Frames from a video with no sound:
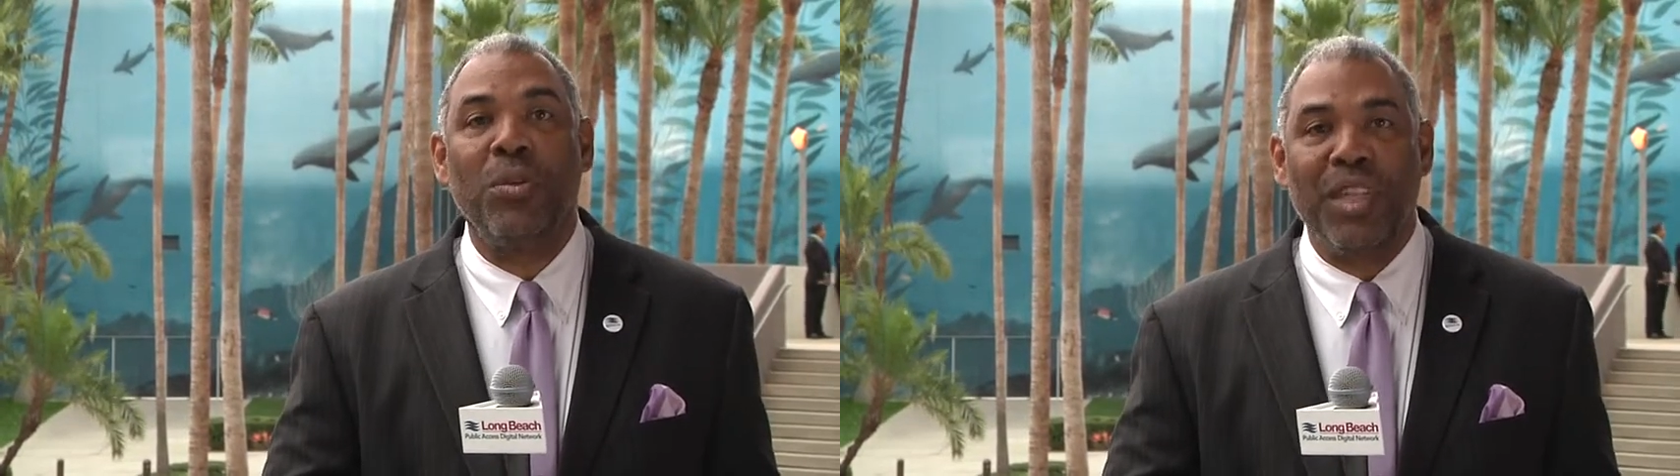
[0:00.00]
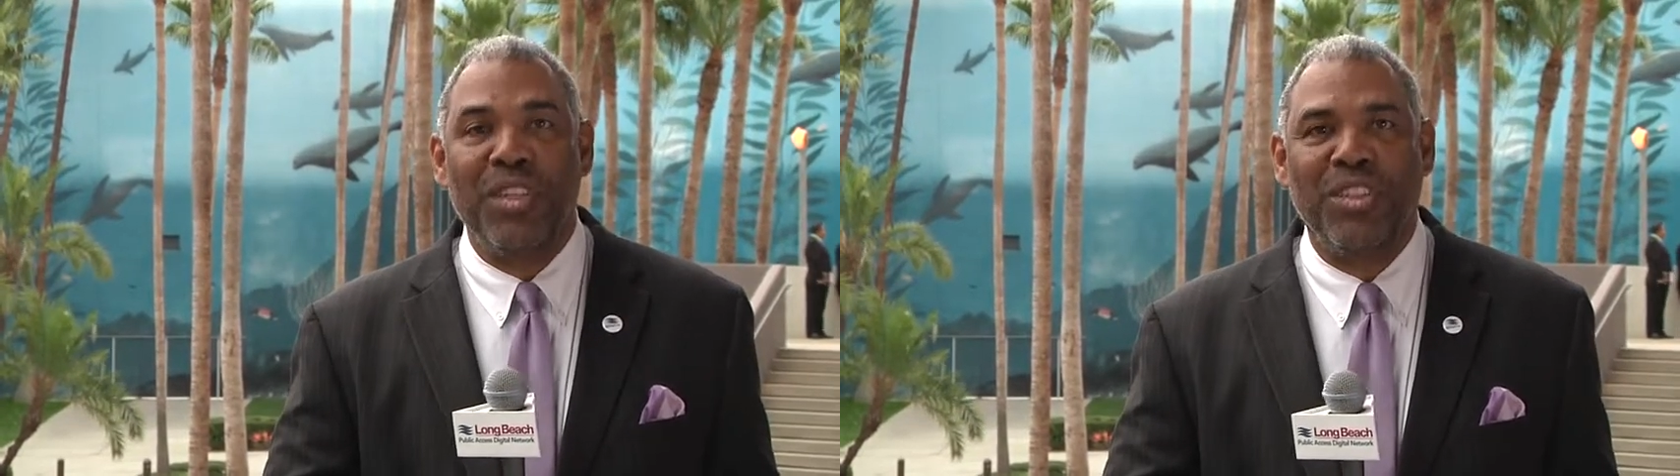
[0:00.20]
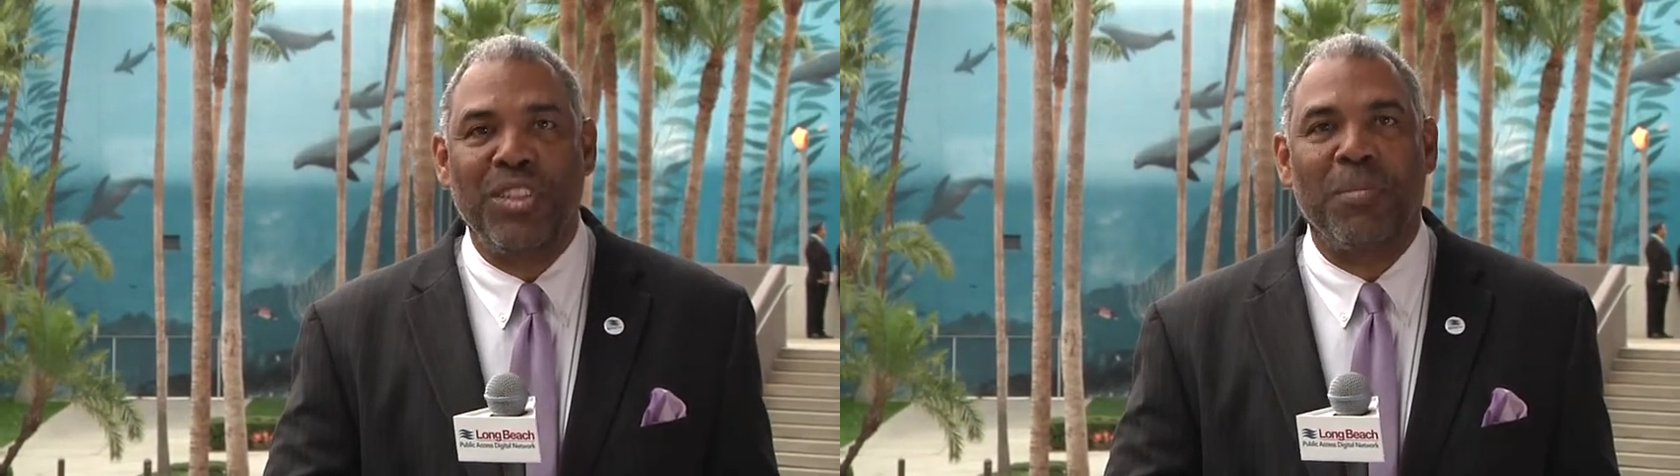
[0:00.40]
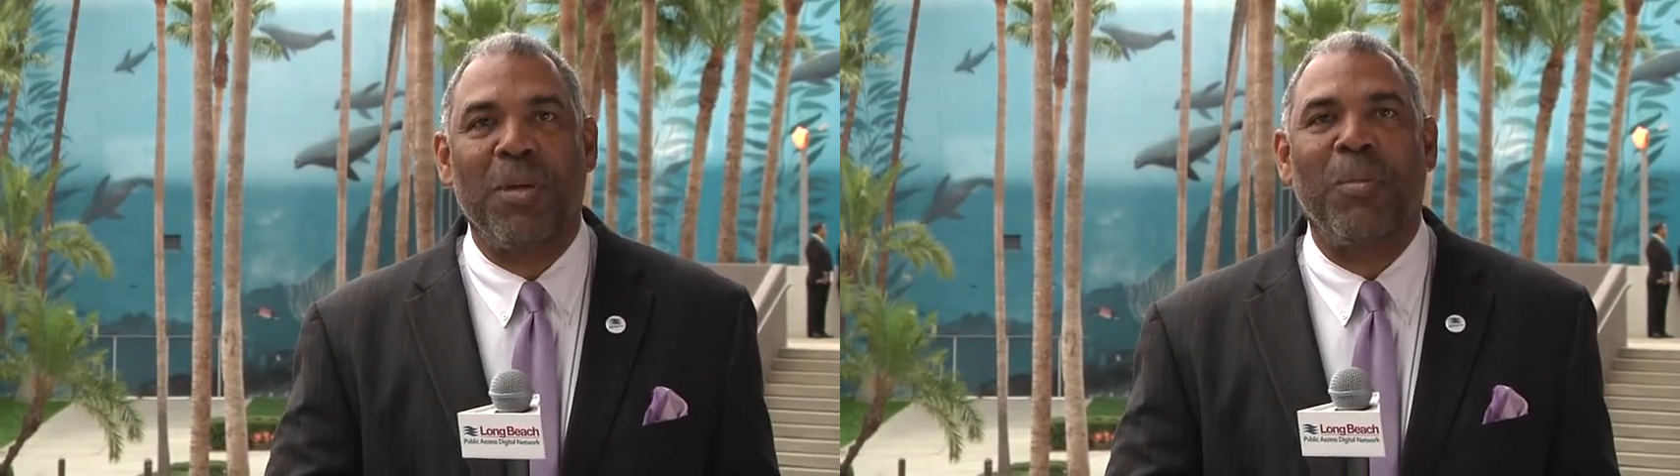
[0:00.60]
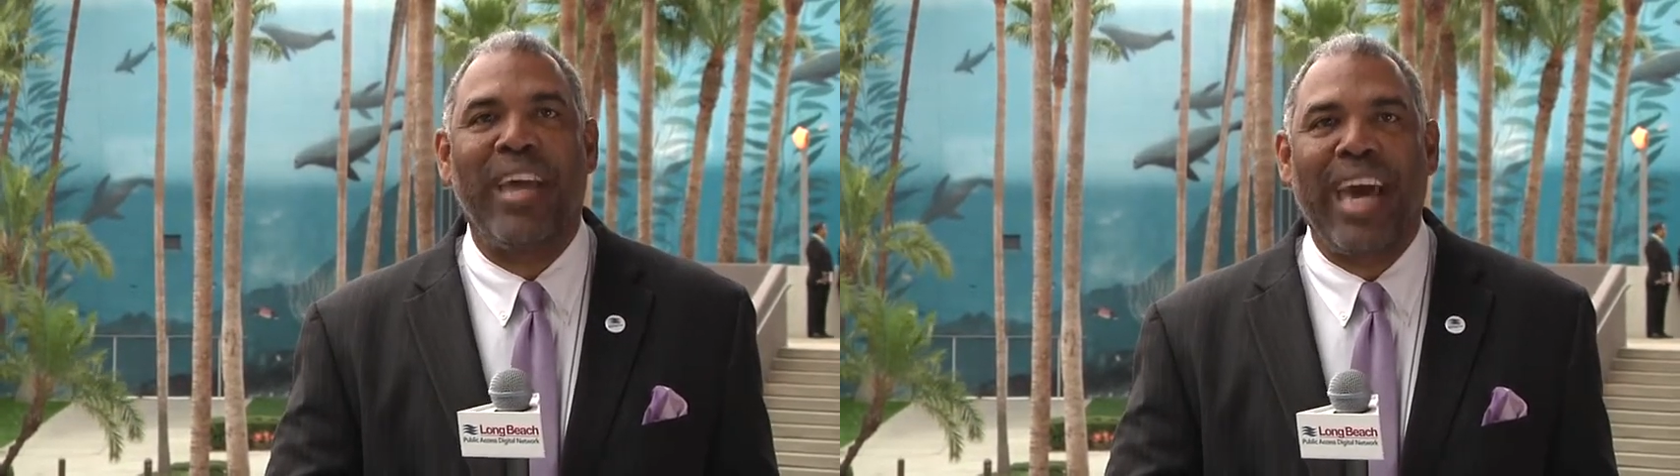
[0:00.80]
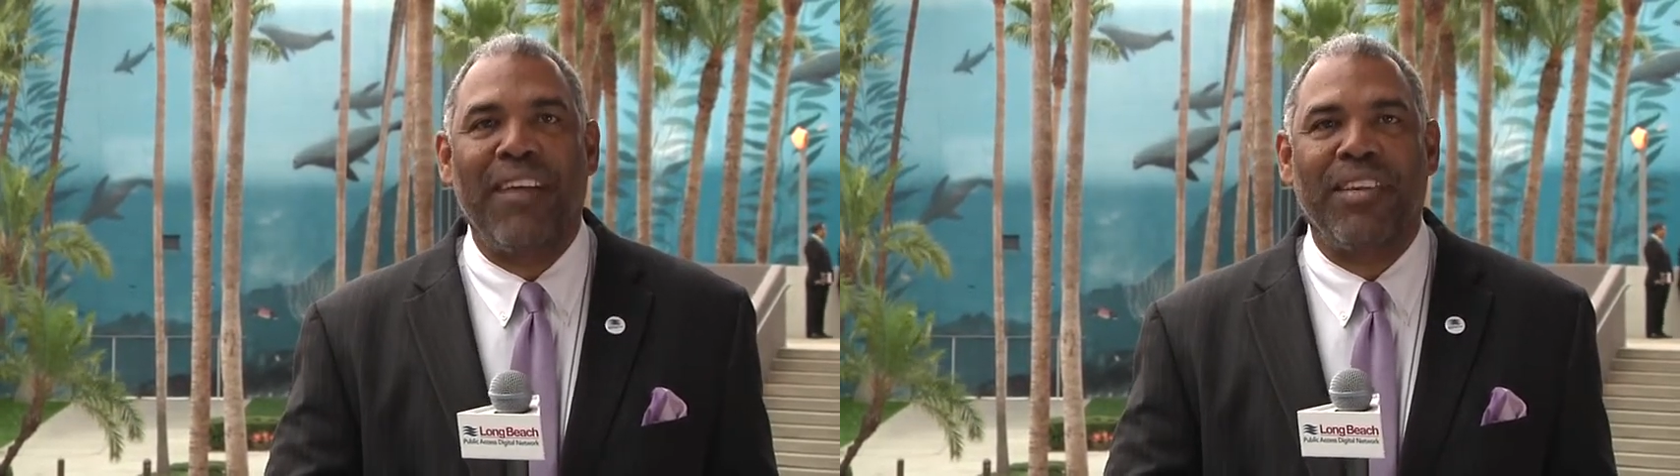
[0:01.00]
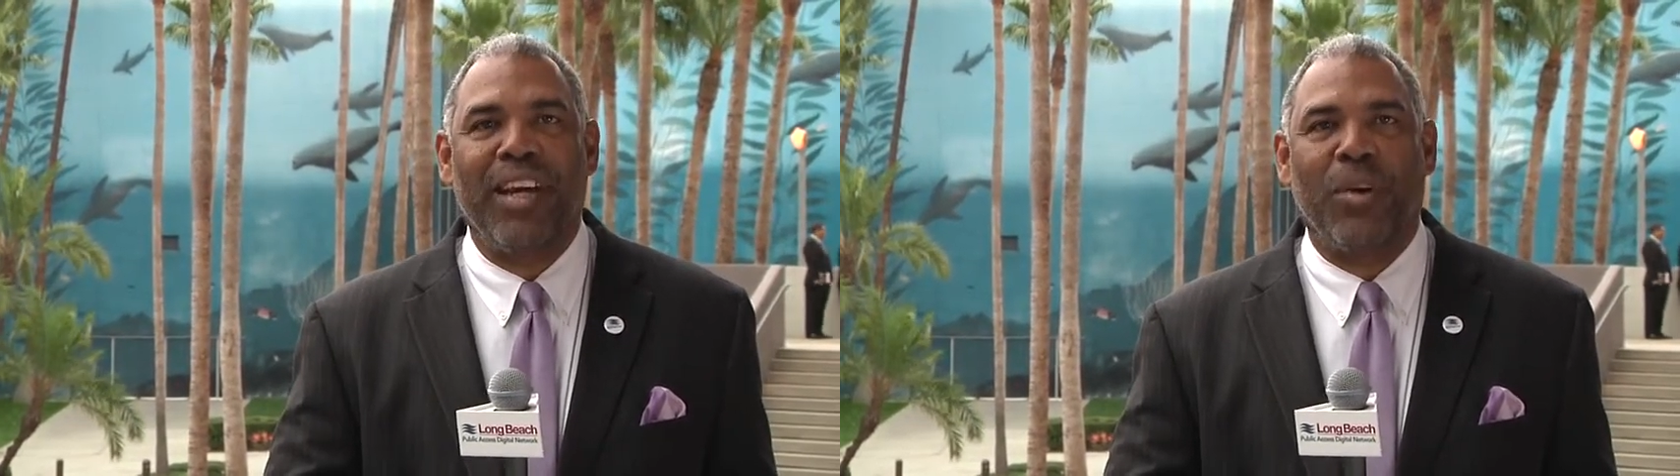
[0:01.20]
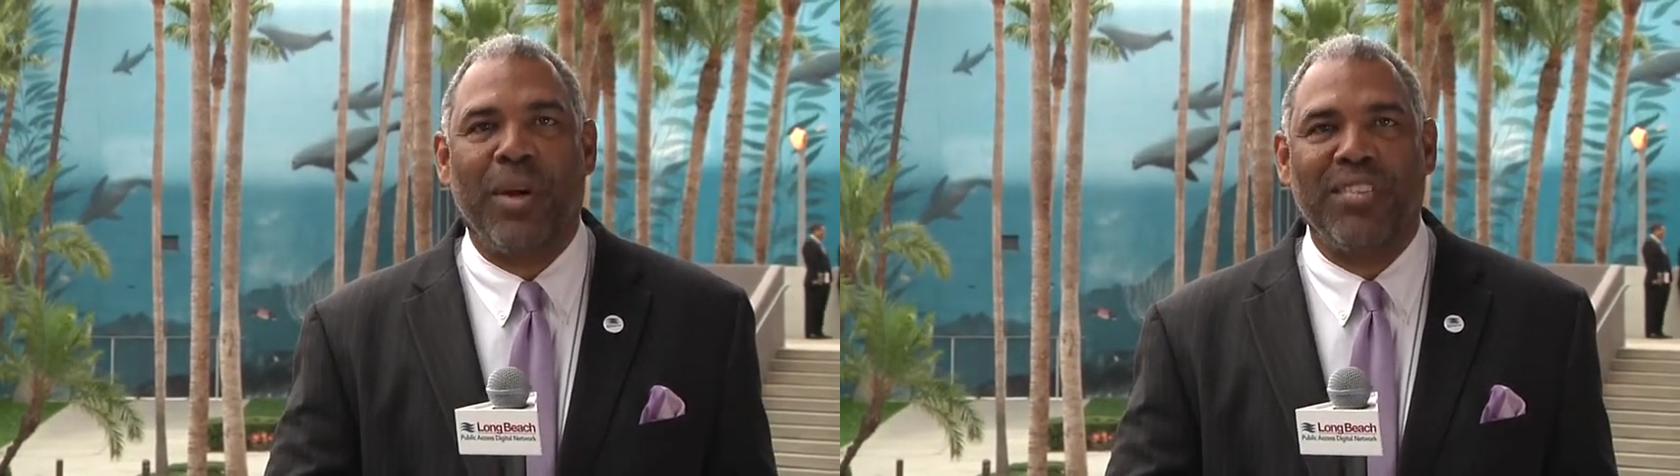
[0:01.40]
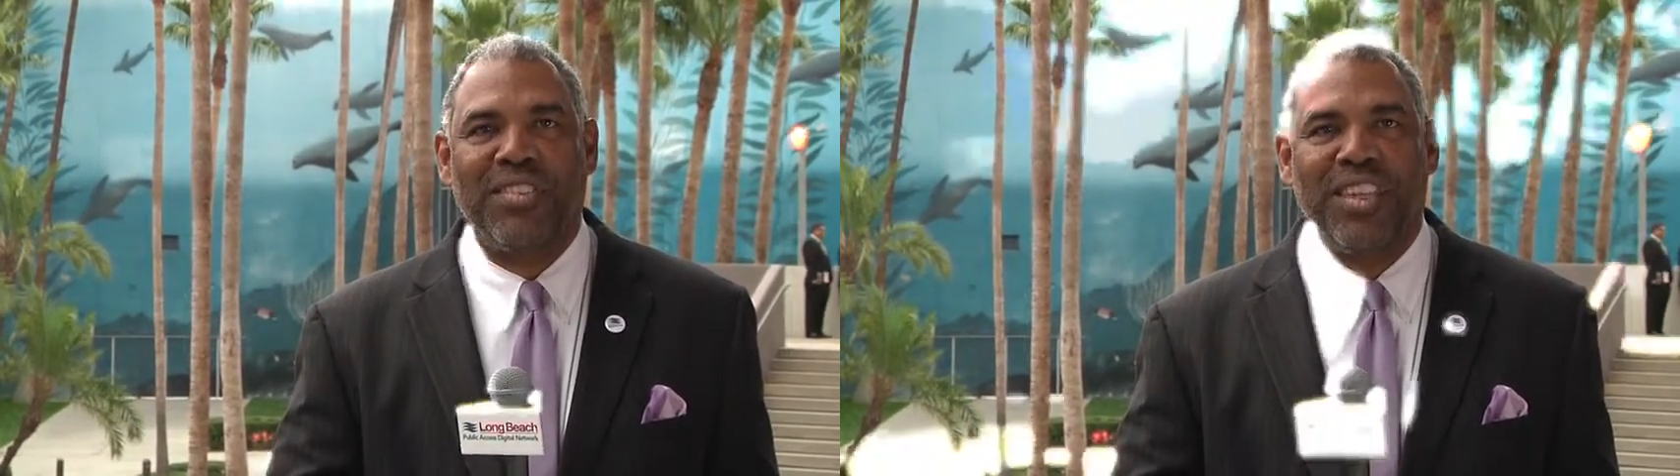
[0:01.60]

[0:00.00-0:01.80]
leadership that we have in our great